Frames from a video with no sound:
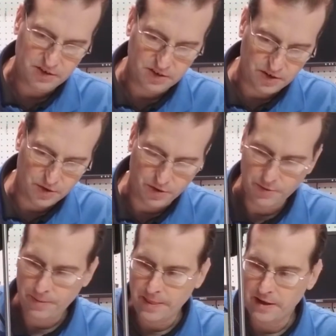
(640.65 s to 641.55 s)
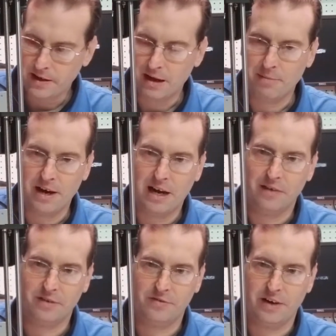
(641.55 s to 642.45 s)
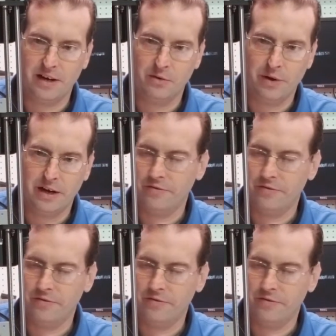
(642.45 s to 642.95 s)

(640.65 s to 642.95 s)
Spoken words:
so I might have to find a way to